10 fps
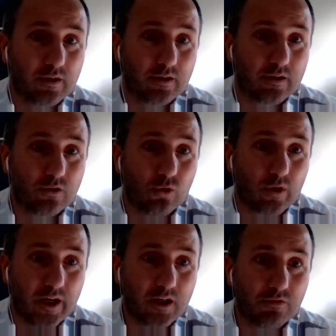
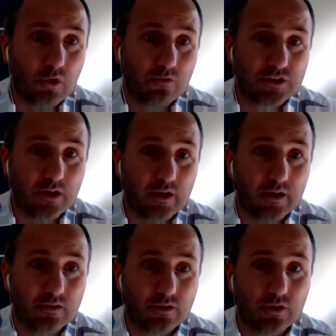Quranic way of jihad.